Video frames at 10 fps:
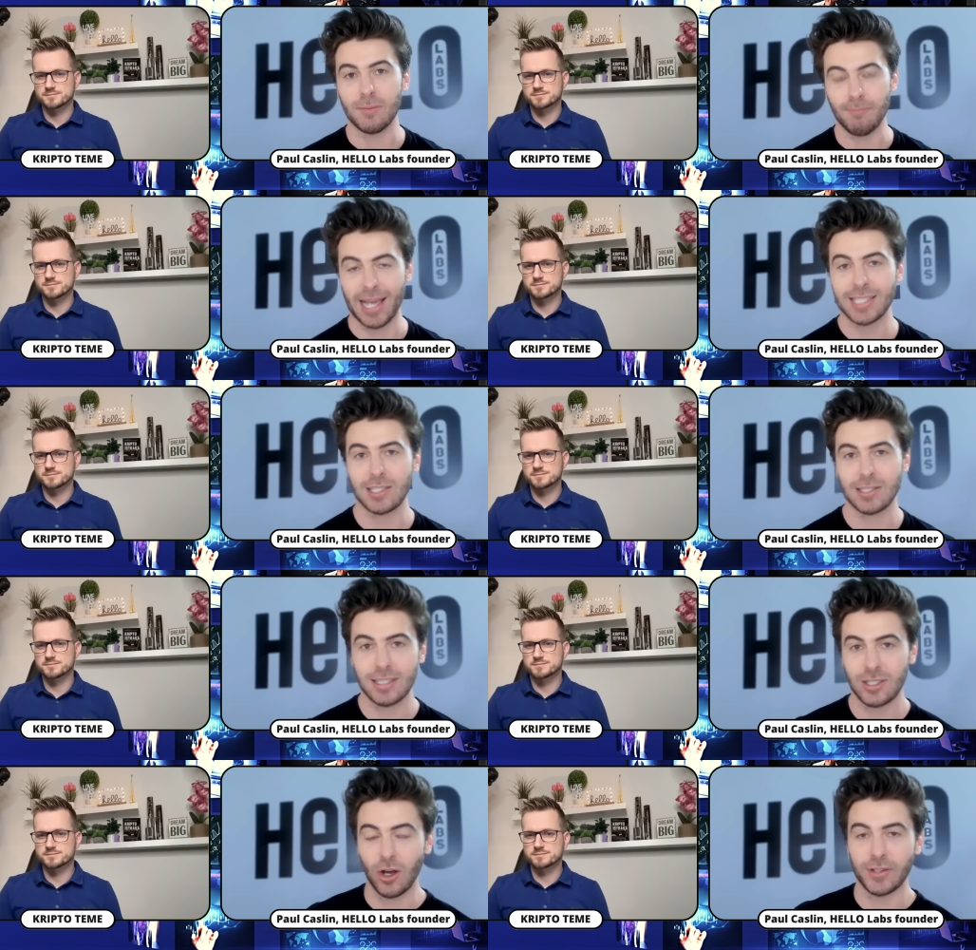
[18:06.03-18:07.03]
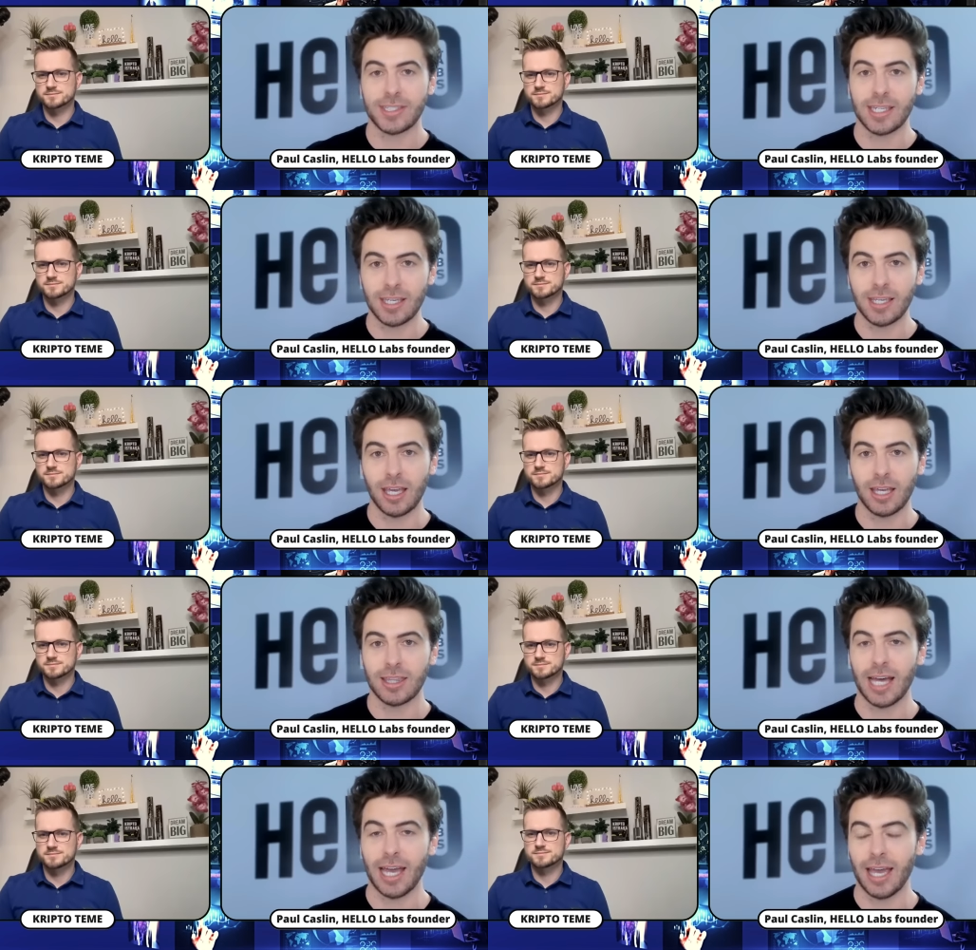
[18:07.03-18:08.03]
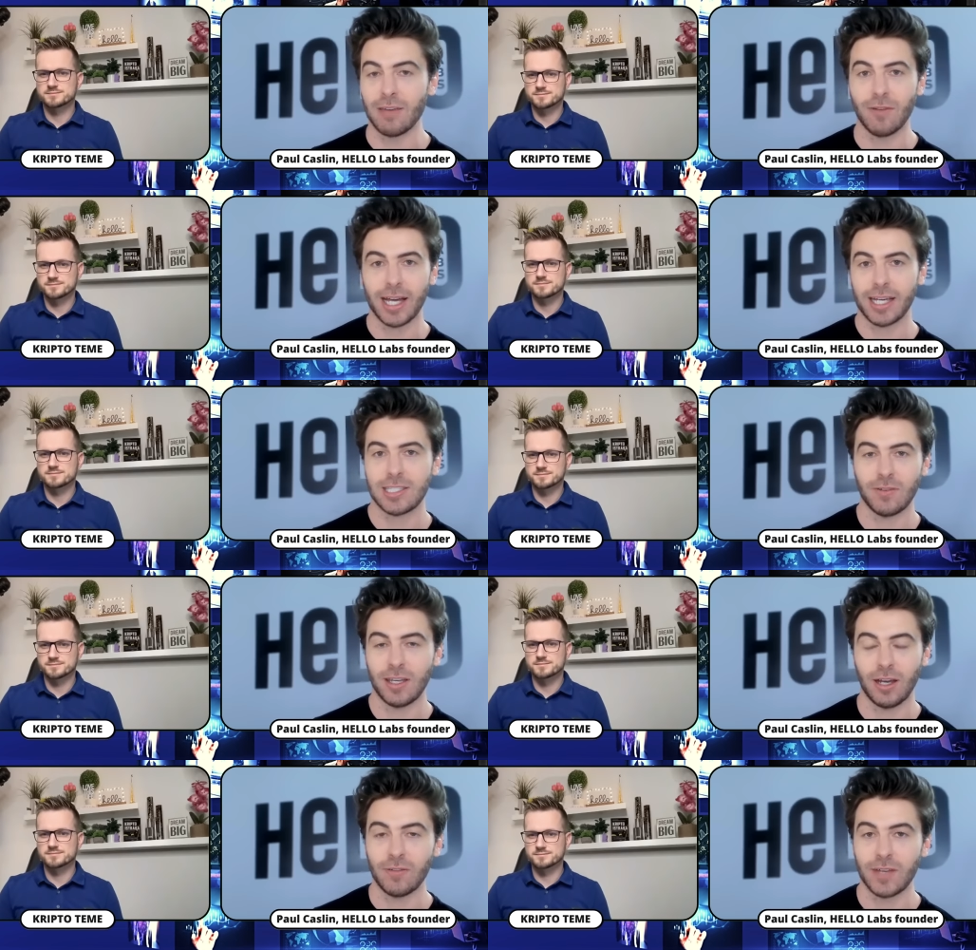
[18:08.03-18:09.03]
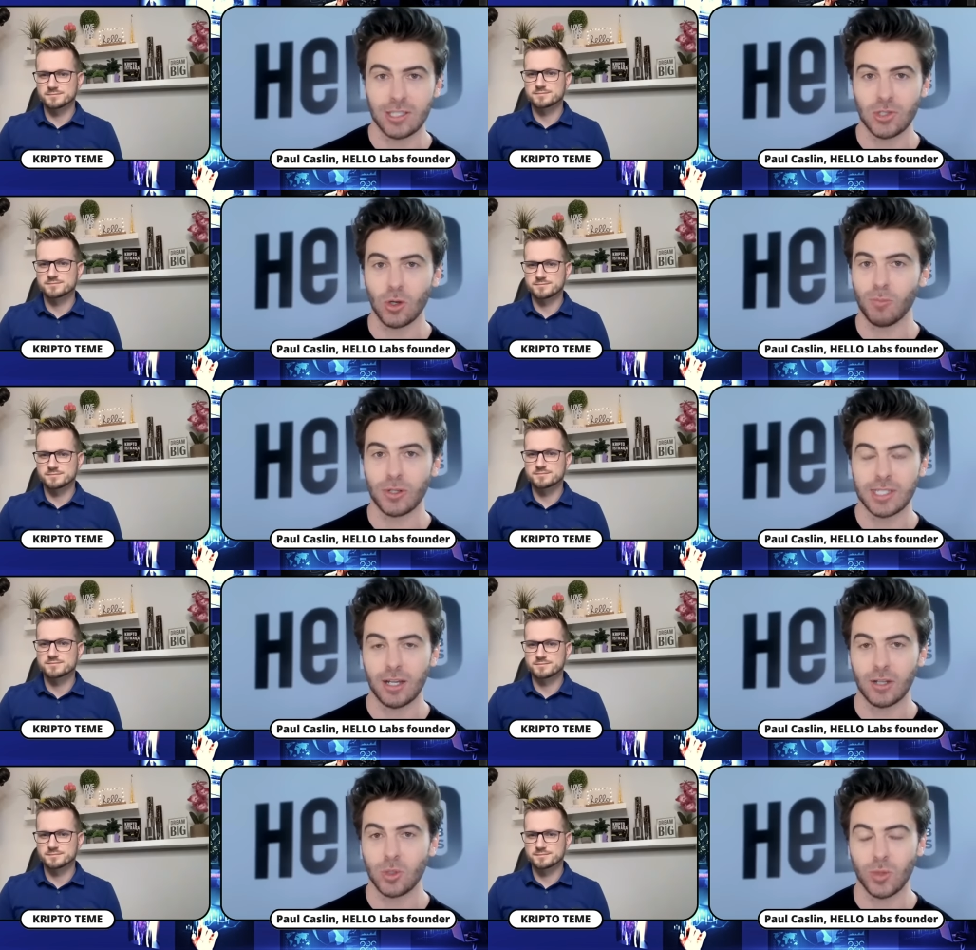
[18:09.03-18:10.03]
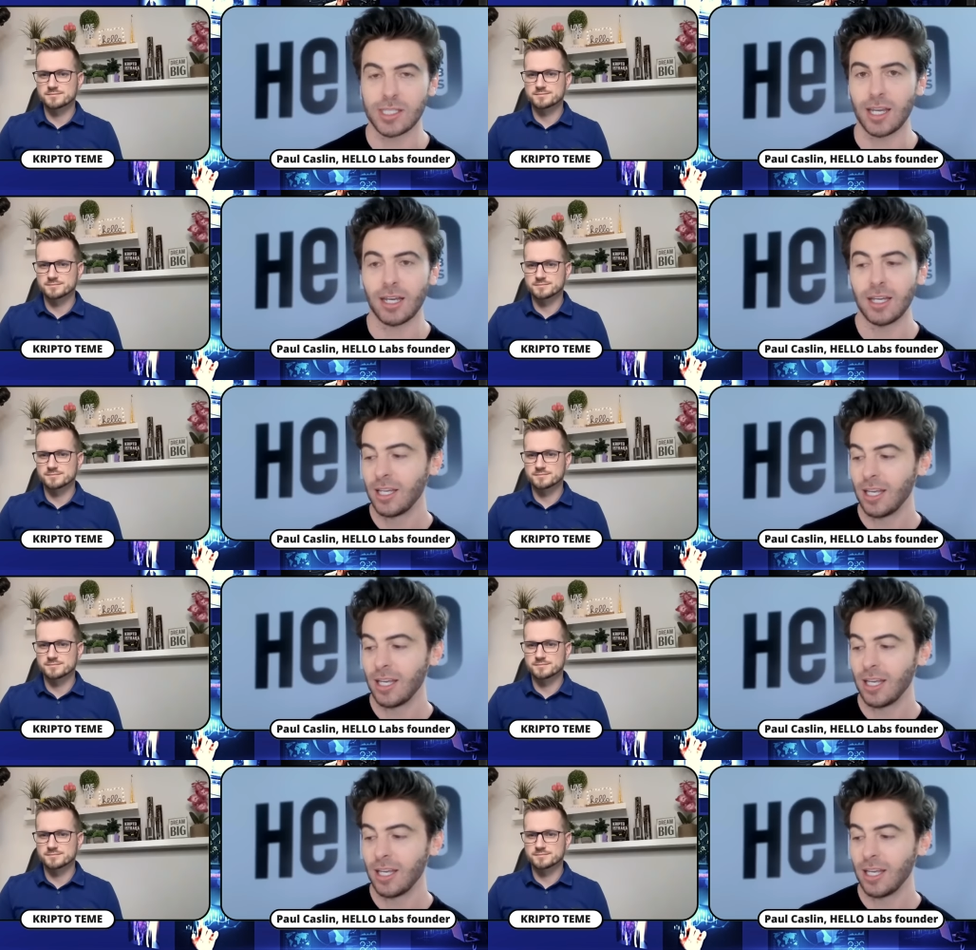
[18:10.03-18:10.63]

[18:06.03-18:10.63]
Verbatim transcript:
Speaker 1: masses start seeing it, that Avax have, have hit us up on, on Twitter,